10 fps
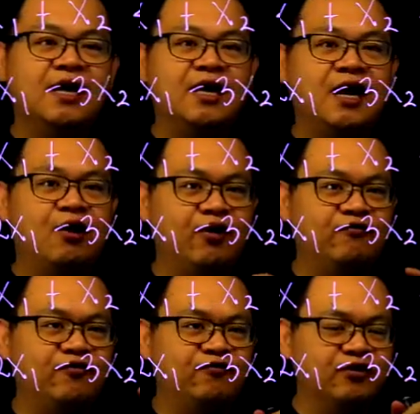
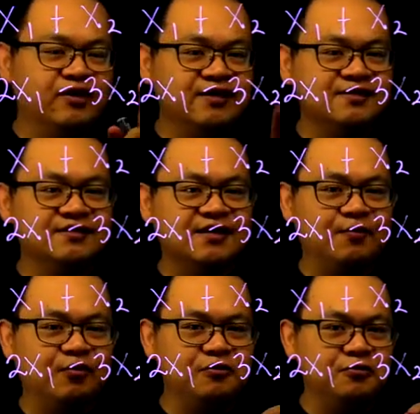However, for this
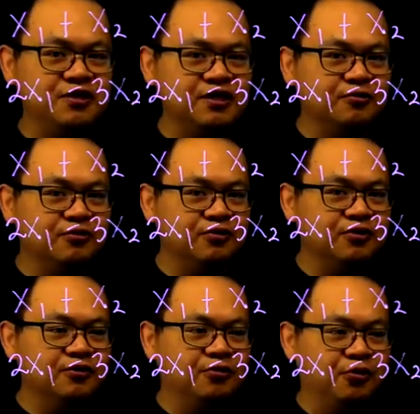example, you need to
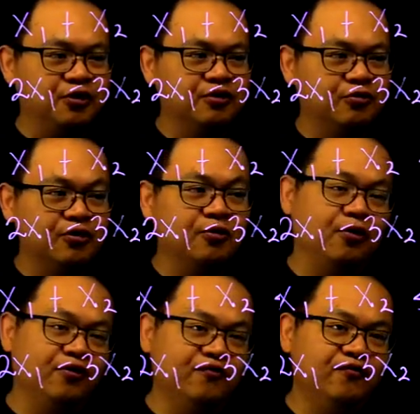turn on or
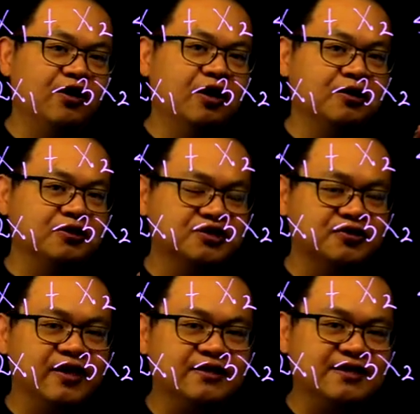off
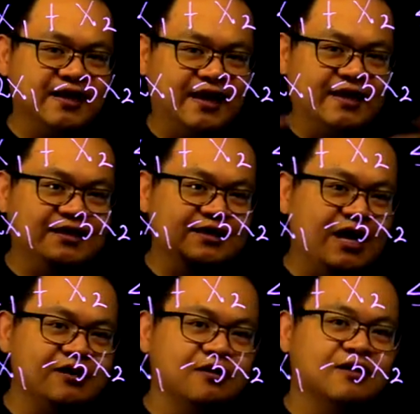constraints, an
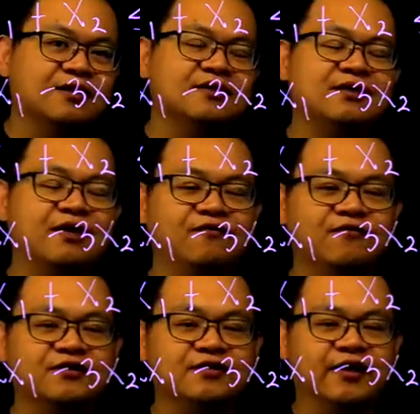entire set of
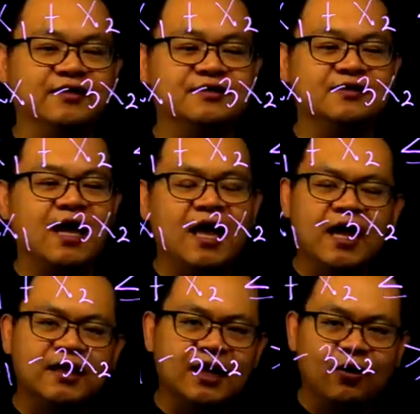constraints.
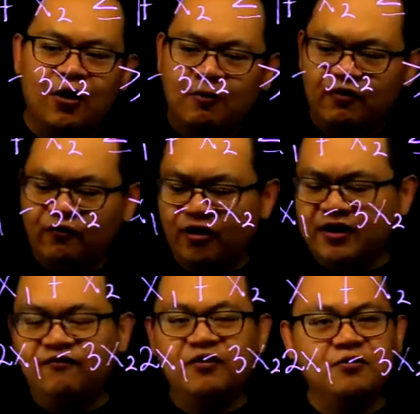Now, before
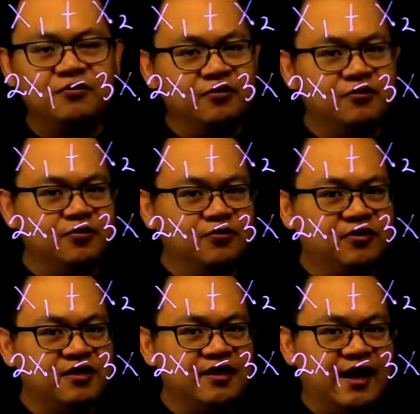giving you
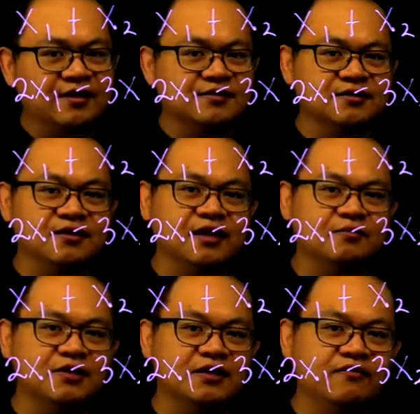the answer, let
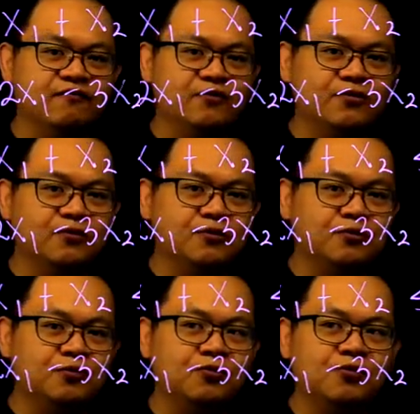me give you
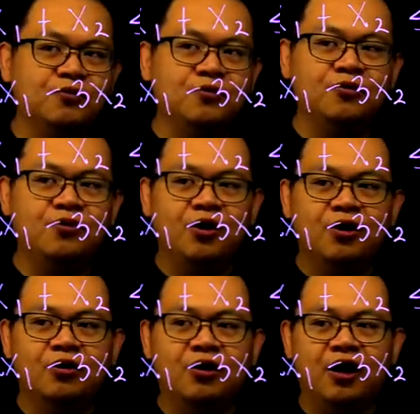two
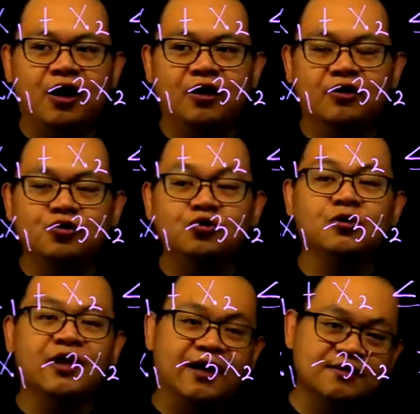
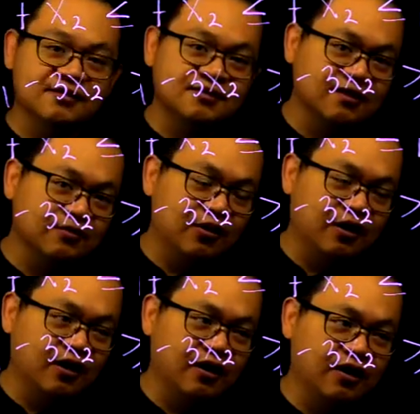usual answers that
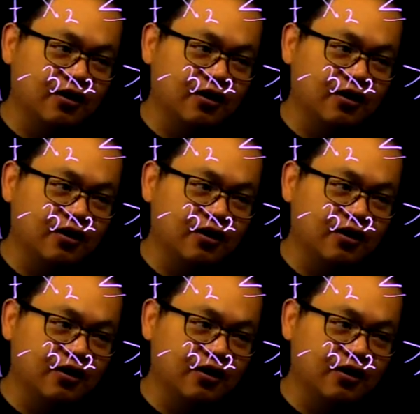are